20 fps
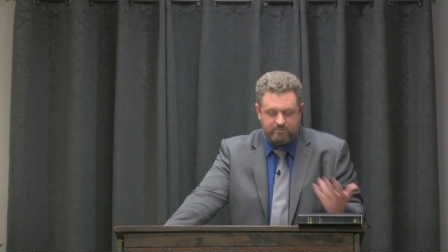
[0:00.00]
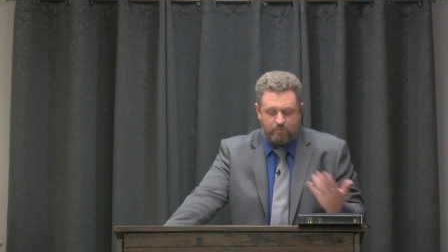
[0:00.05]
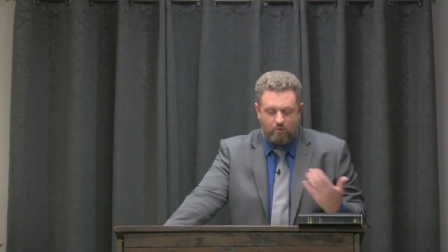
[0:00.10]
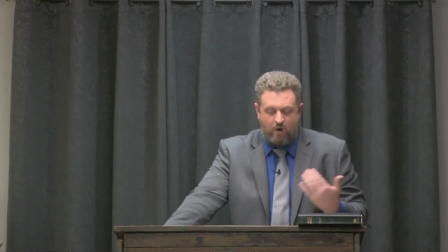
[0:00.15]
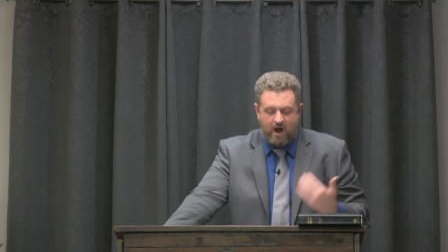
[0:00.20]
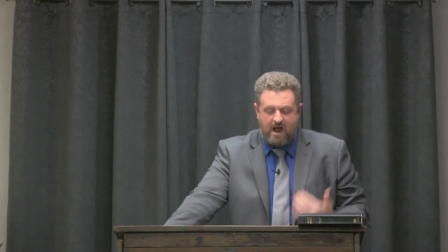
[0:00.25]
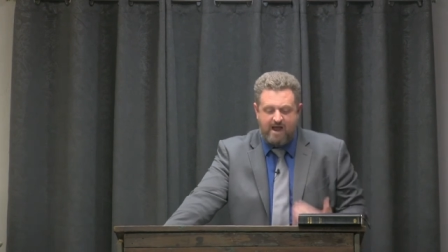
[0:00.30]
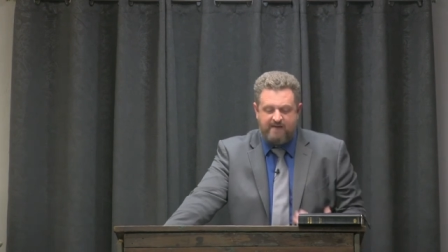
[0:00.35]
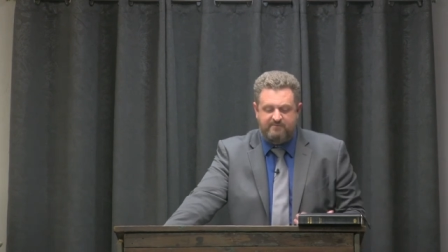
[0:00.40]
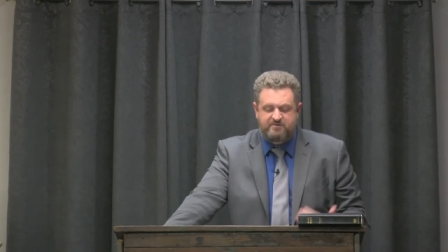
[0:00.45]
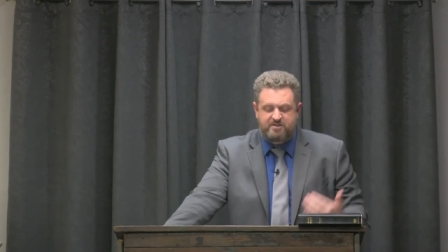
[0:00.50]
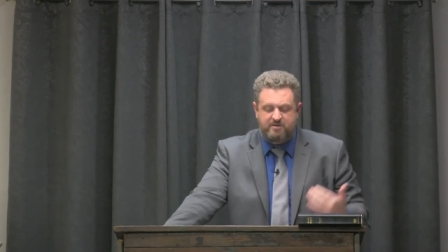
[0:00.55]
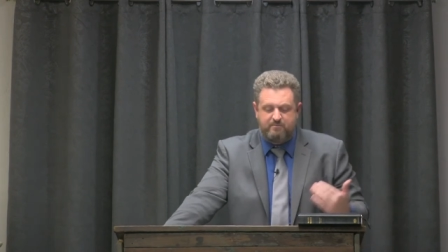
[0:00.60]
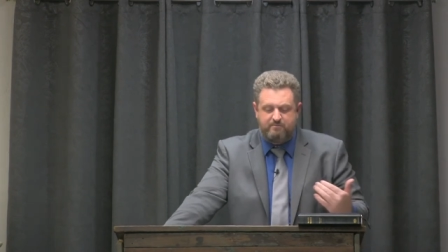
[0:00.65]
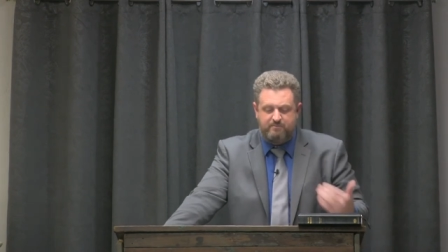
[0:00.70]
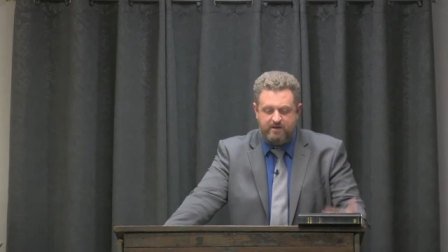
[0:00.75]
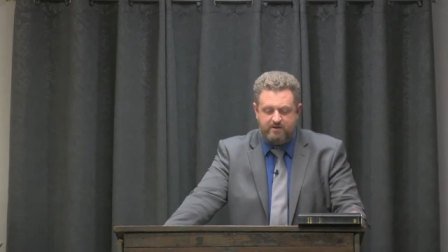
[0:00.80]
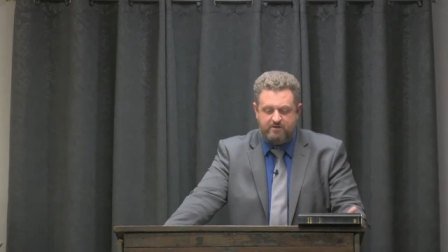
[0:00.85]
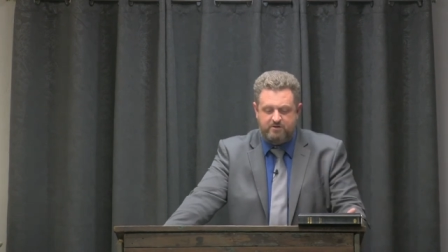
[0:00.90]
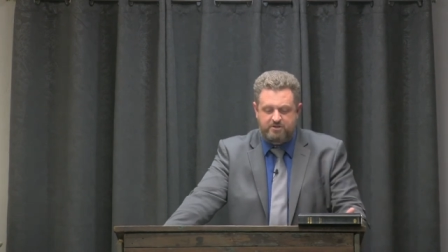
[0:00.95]
Wives,
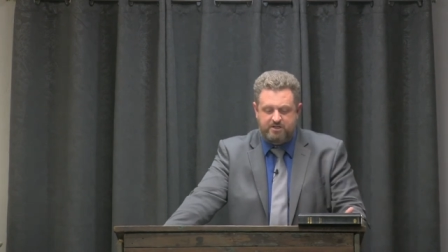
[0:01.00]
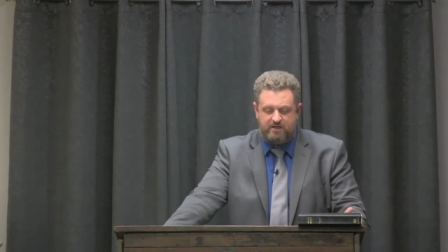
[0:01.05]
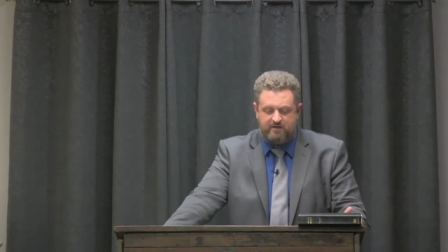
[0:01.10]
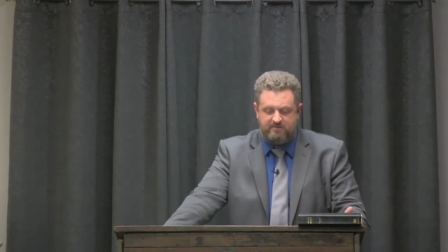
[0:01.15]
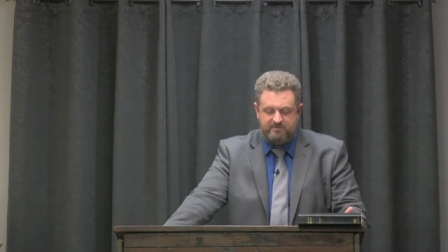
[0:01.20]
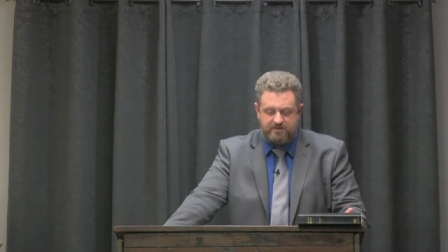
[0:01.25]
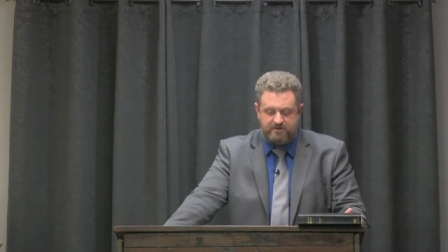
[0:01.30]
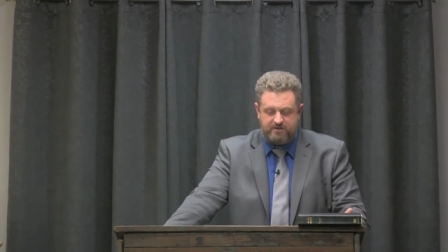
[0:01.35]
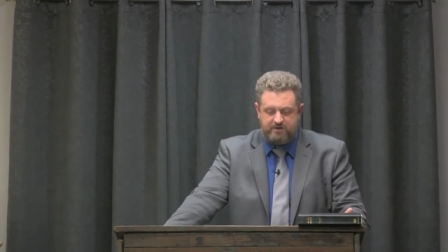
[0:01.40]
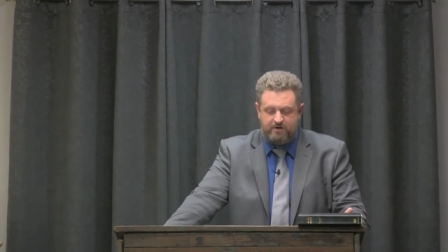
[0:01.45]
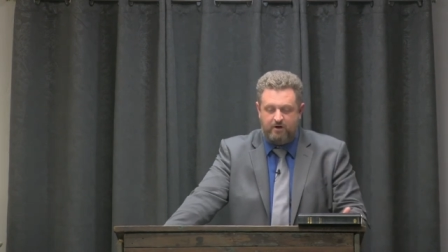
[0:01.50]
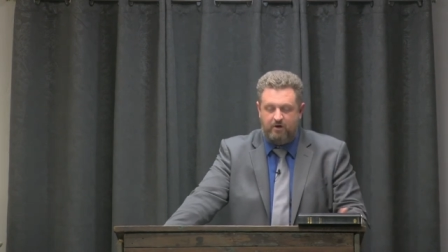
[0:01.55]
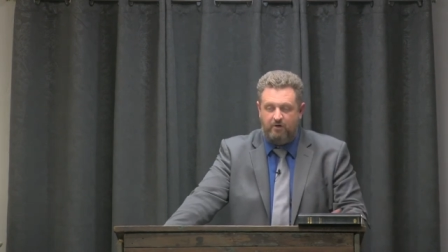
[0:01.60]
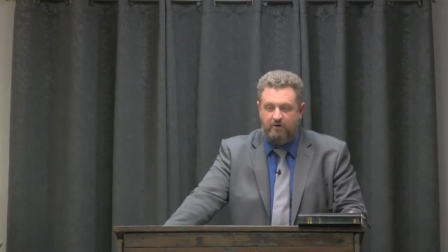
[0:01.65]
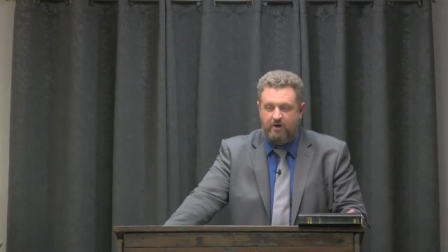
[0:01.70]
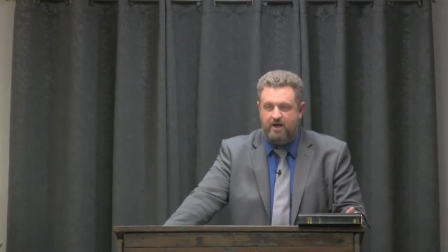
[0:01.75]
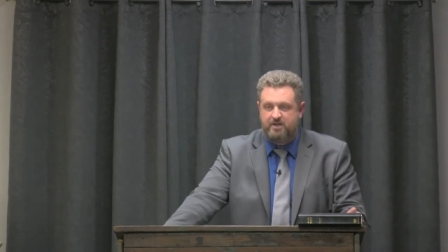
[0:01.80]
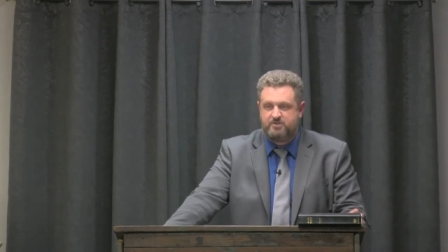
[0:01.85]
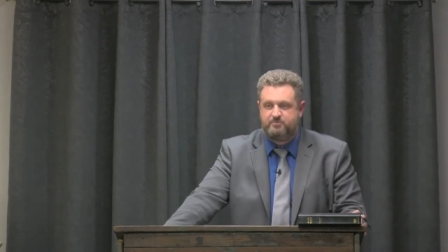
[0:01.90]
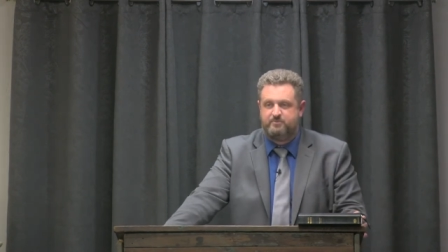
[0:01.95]
submit yourselves unto your own
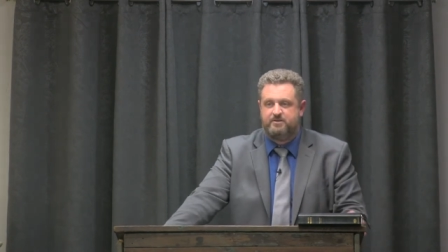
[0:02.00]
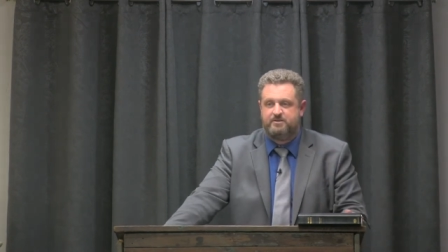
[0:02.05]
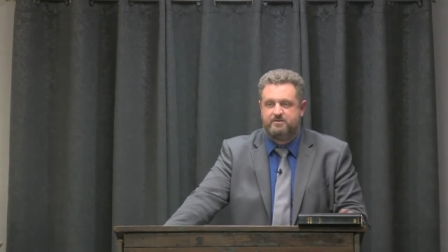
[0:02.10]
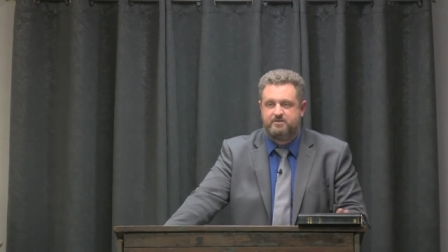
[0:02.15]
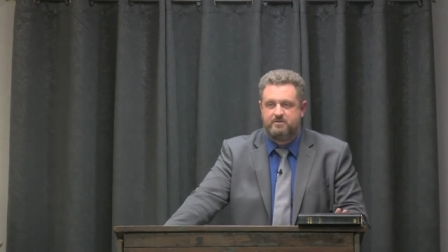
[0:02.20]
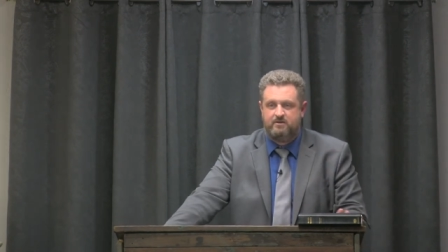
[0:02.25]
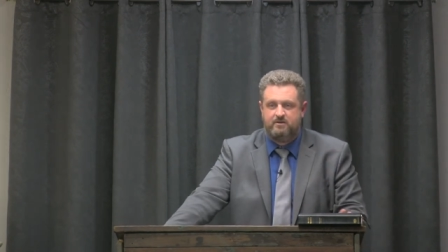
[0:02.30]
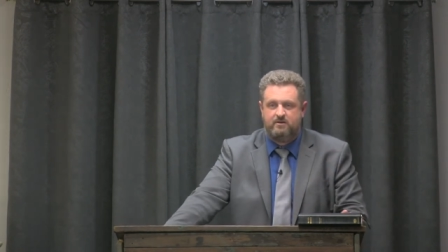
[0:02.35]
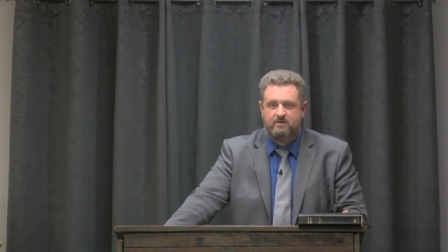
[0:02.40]
husbands